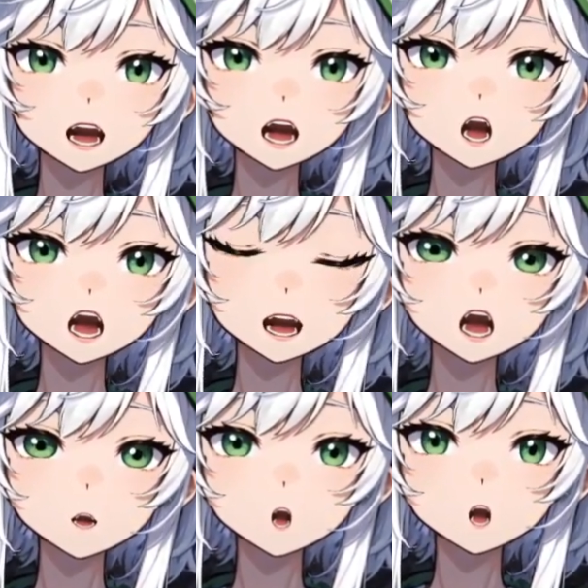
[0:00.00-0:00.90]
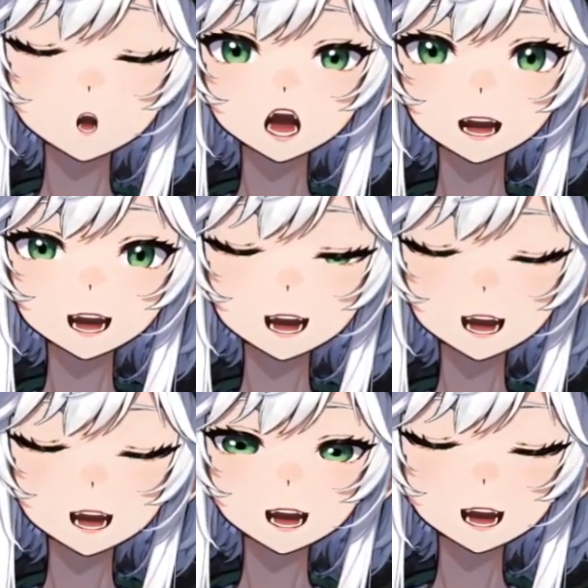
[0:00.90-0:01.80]
But do quests
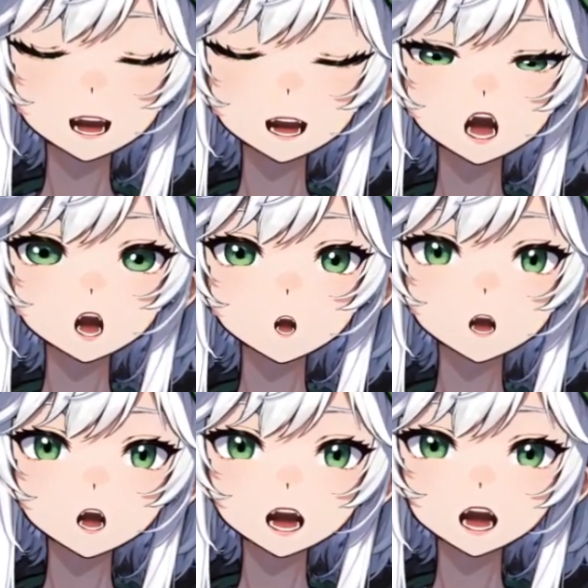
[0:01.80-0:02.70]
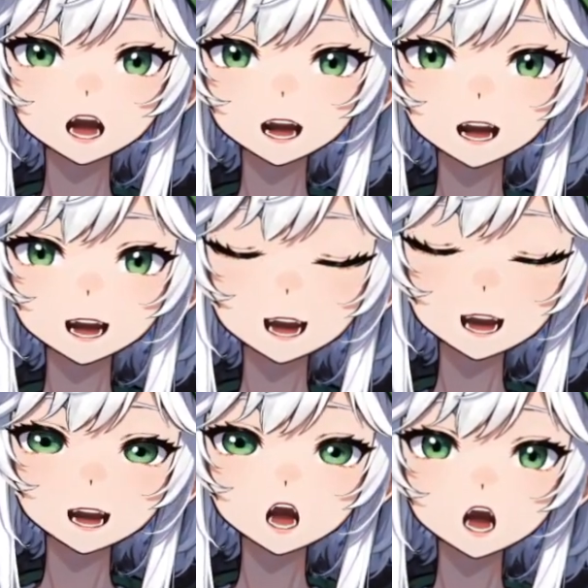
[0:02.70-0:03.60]
that you think
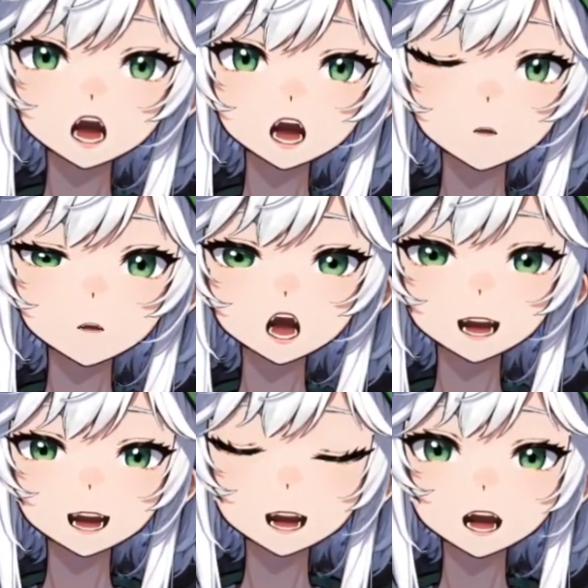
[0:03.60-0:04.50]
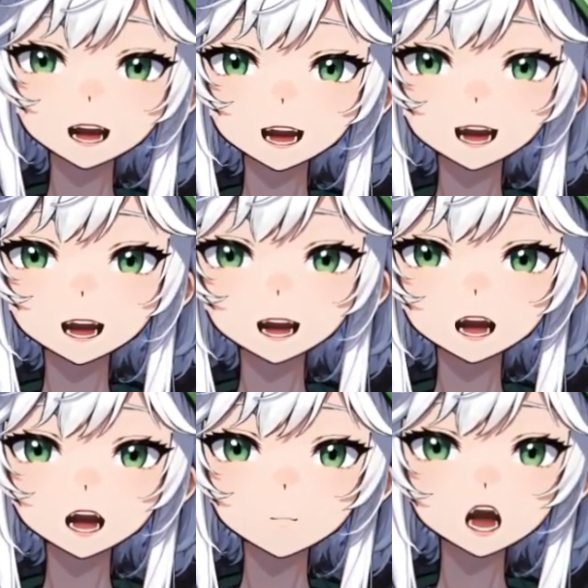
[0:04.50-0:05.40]
sound the most entertaining.
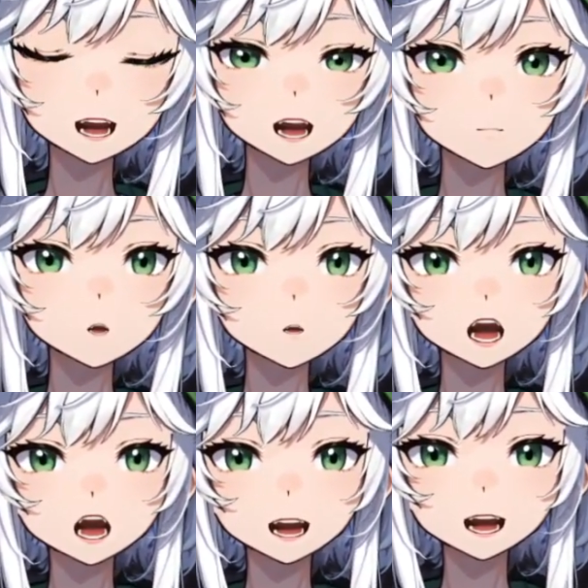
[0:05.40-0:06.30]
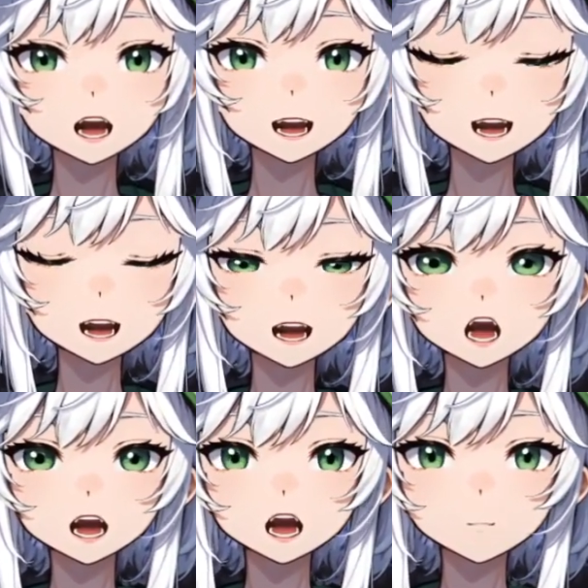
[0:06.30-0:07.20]
For example, when I was starting
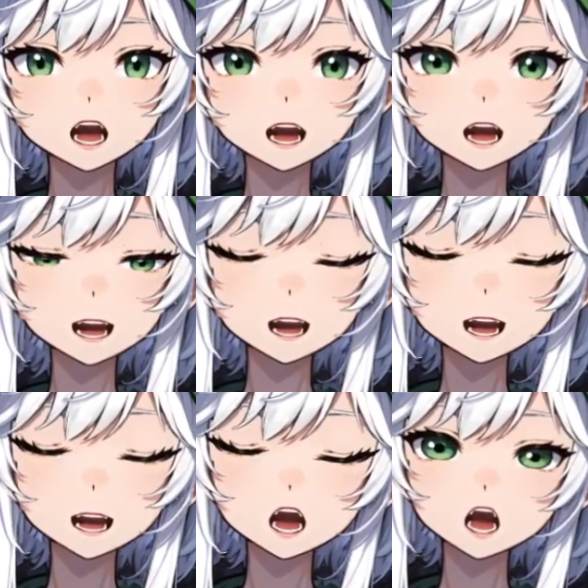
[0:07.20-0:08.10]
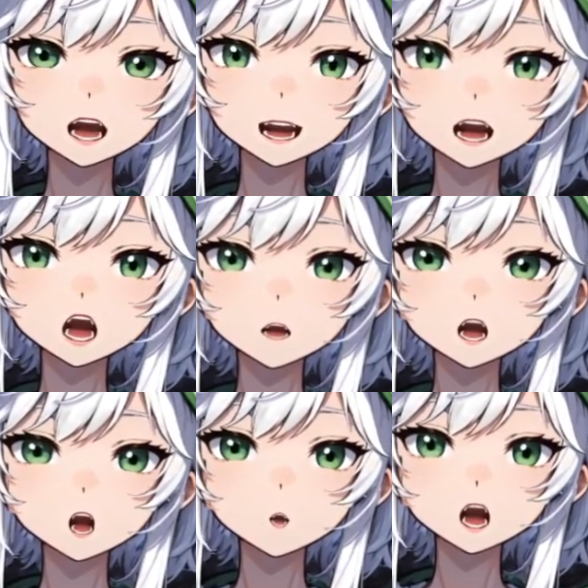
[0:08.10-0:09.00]
Tarkov, I would just do the
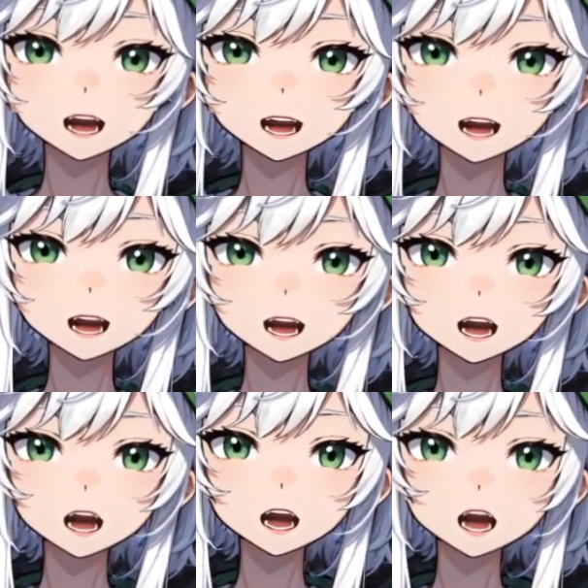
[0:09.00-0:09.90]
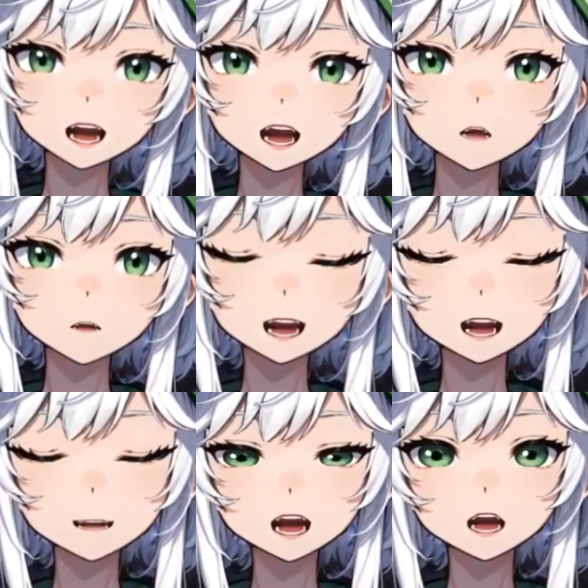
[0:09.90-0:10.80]
quests that were given
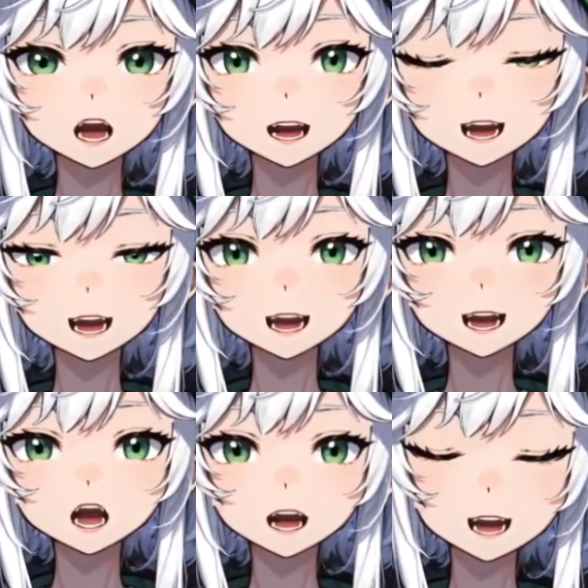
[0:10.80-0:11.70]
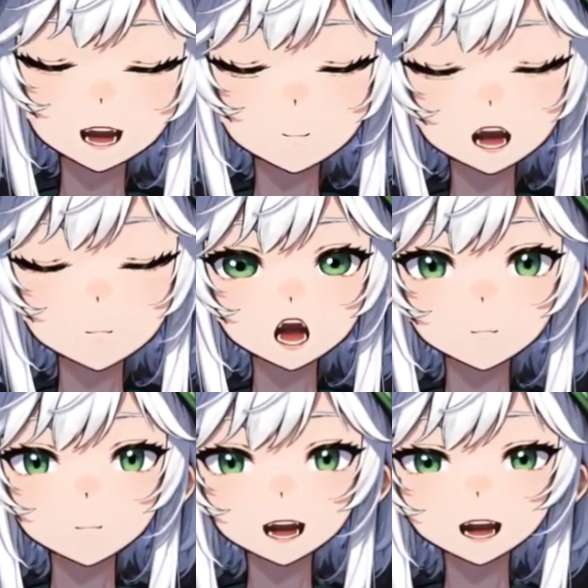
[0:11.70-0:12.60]
to me as they came in. So I would do them
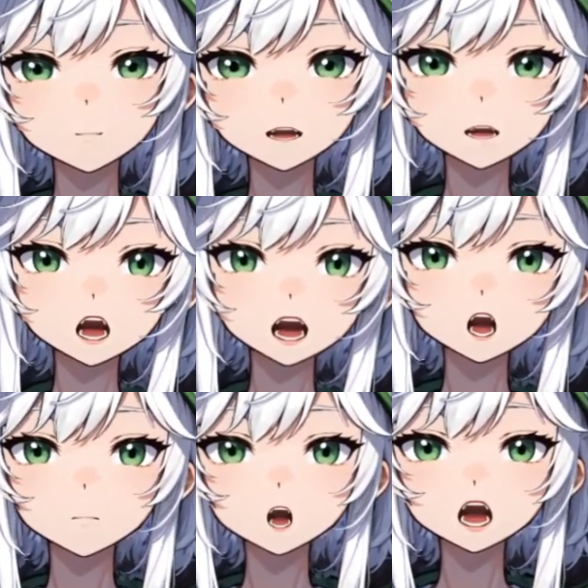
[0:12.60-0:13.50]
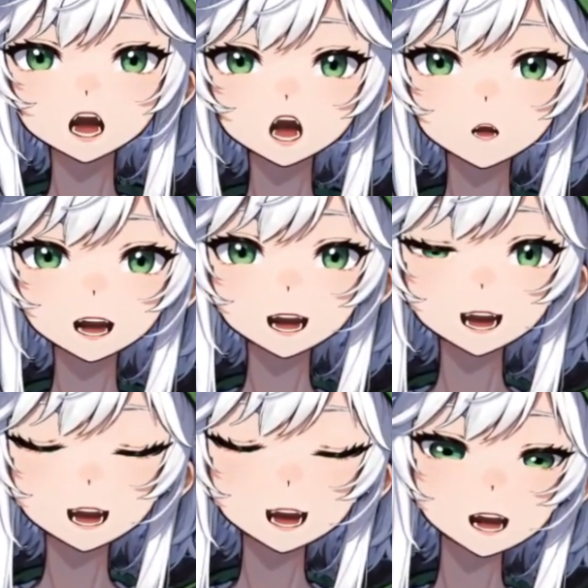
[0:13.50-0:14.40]
top to bottom, because I
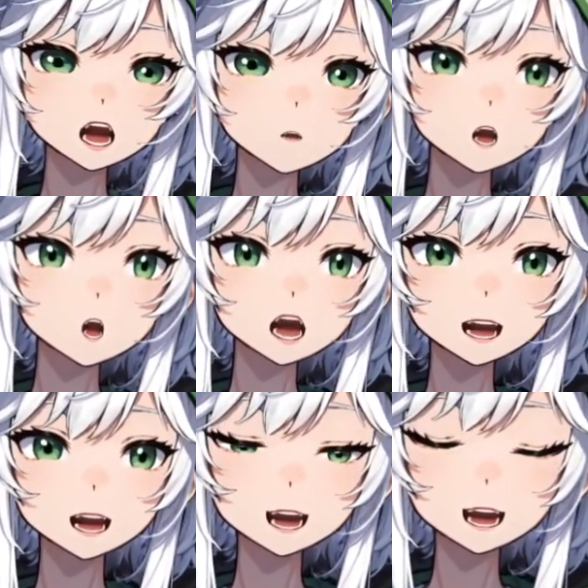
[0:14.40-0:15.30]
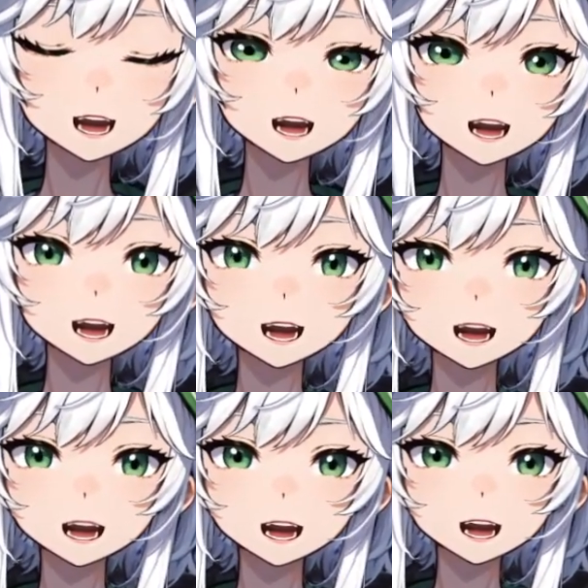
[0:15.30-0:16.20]
like to be organized and I like to stay
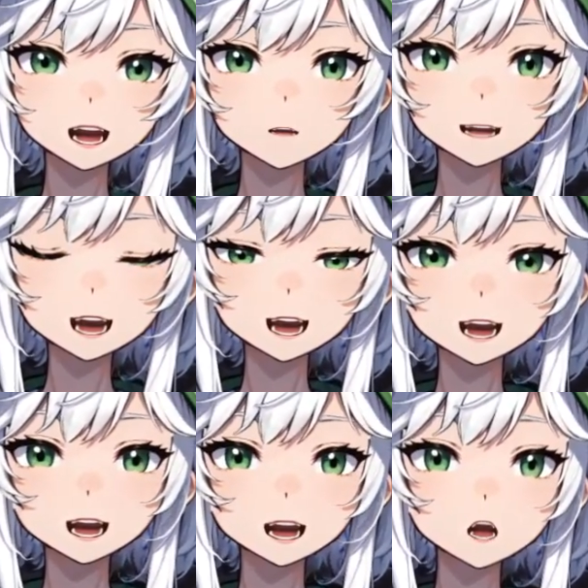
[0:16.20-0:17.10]
on top of things like that.